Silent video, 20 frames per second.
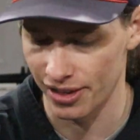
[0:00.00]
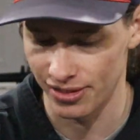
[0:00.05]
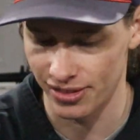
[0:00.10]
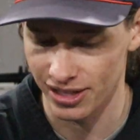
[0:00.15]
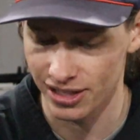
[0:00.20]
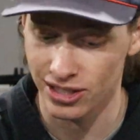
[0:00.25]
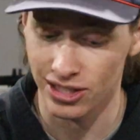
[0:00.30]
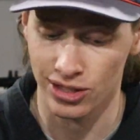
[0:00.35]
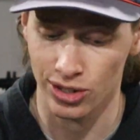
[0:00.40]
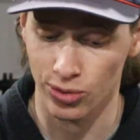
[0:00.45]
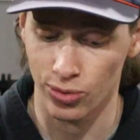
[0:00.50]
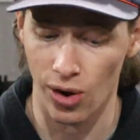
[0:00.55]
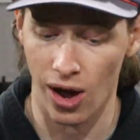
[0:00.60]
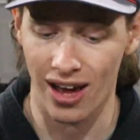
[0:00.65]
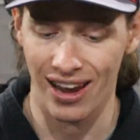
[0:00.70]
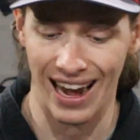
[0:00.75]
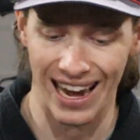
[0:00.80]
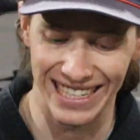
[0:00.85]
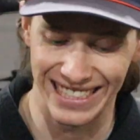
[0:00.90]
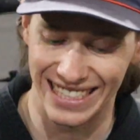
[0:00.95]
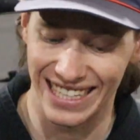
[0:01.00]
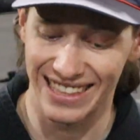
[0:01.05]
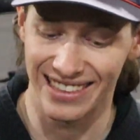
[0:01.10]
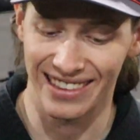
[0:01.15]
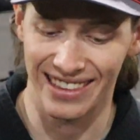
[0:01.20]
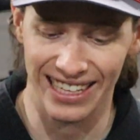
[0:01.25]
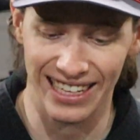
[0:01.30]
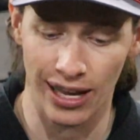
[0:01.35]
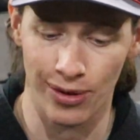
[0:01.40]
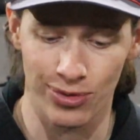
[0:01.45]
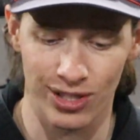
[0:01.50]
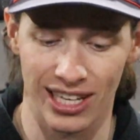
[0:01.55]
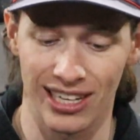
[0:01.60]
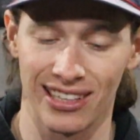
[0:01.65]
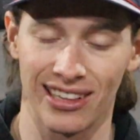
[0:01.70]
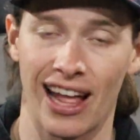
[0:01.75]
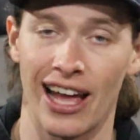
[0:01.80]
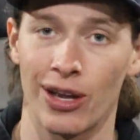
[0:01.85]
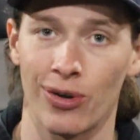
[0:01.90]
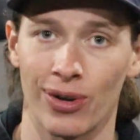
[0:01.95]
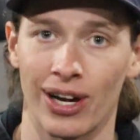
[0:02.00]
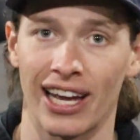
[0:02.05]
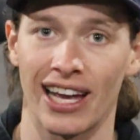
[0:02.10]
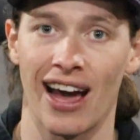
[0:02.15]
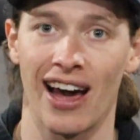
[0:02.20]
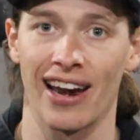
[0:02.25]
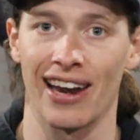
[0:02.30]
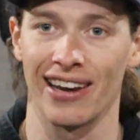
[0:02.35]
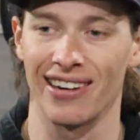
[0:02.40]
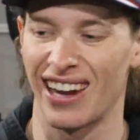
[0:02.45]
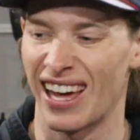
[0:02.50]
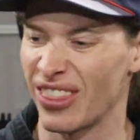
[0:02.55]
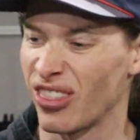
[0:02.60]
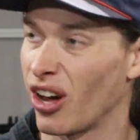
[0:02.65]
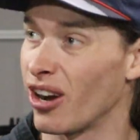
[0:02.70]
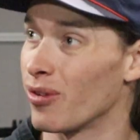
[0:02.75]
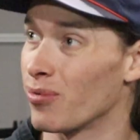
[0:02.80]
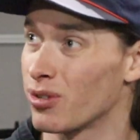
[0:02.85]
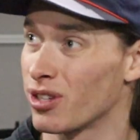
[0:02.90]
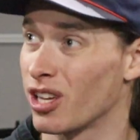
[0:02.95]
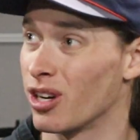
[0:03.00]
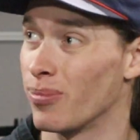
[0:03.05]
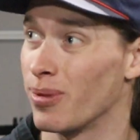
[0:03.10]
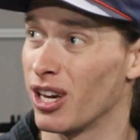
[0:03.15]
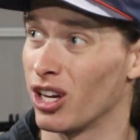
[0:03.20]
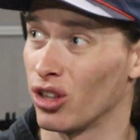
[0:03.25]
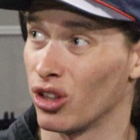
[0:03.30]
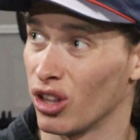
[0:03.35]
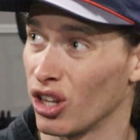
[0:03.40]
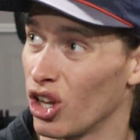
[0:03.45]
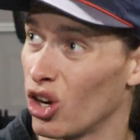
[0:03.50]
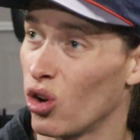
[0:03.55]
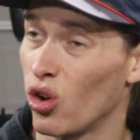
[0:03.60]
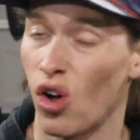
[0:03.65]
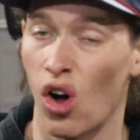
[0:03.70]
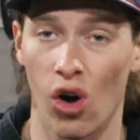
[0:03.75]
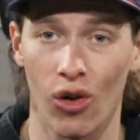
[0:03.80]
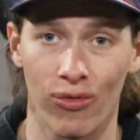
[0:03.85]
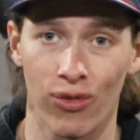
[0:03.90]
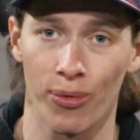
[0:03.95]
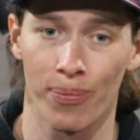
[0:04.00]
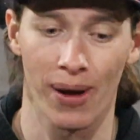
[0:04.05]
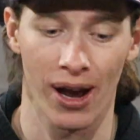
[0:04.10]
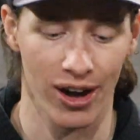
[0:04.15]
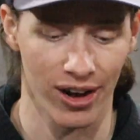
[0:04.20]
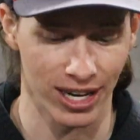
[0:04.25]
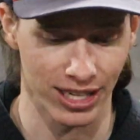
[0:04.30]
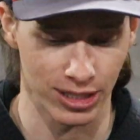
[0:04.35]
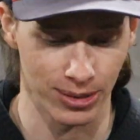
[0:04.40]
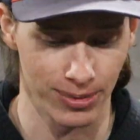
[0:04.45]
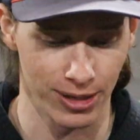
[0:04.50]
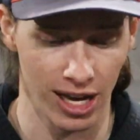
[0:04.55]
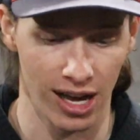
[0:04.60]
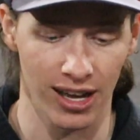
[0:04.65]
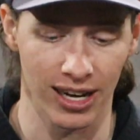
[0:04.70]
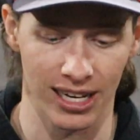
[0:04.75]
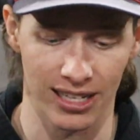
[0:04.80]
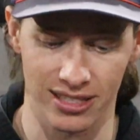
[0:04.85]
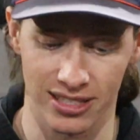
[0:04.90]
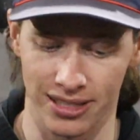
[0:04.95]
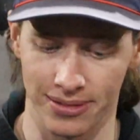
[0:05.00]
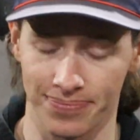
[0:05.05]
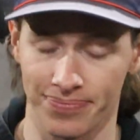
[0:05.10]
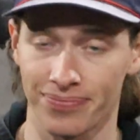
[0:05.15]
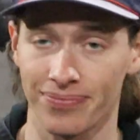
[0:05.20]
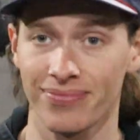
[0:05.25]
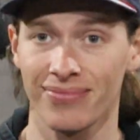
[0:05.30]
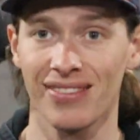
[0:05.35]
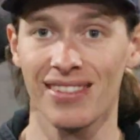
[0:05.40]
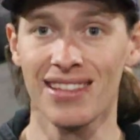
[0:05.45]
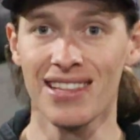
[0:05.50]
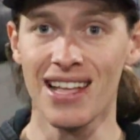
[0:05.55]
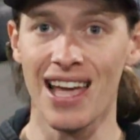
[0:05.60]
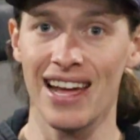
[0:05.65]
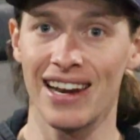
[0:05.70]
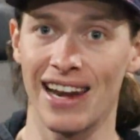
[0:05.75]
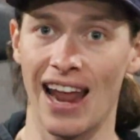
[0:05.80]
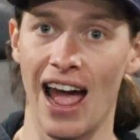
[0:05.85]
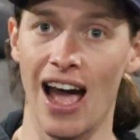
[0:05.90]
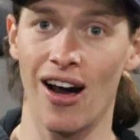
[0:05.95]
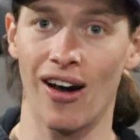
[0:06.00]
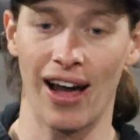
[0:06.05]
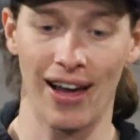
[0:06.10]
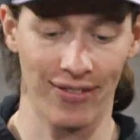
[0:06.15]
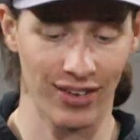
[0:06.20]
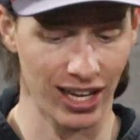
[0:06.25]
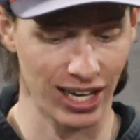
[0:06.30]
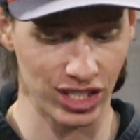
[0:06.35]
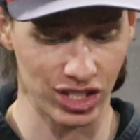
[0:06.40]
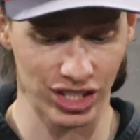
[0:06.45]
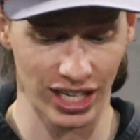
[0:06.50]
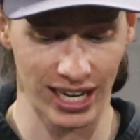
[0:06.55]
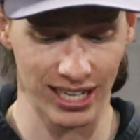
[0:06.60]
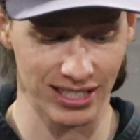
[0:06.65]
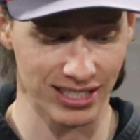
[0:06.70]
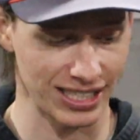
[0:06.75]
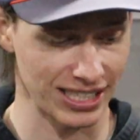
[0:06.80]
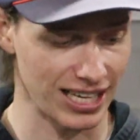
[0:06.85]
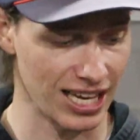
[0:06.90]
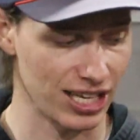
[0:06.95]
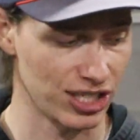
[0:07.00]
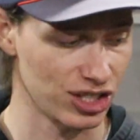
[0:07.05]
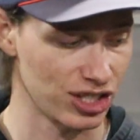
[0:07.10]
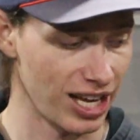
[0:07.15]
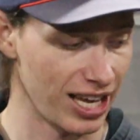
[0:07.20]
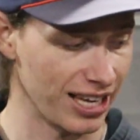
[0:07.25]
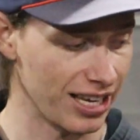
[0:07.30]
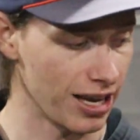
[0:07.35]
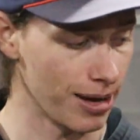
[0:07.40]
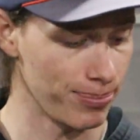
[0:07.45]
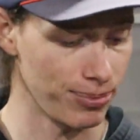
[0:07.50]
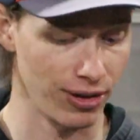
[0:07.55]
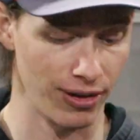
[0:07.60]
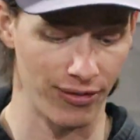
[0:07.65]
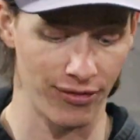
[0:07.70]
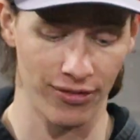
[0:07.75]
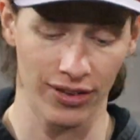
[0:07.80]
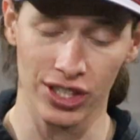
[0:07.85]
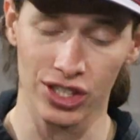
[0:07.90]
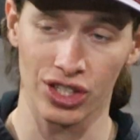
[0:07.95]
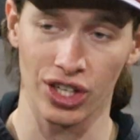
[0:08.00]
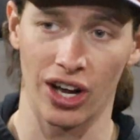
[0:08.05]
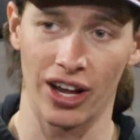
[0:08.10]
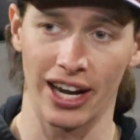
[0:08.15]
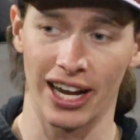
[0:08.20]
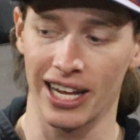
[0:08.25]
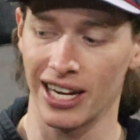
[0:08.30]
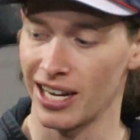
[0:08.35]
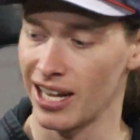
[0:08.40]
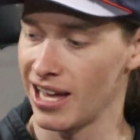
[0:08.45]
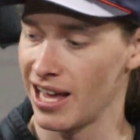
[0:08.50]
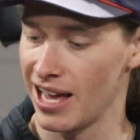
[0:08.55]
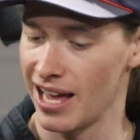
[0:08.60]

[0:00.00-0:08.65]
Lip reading: This is a rod I didn't think I was going to like when I got it. I thought it was going to be a little overbearing, to be honest. Now I've got a chance to catch a couple of fish on it,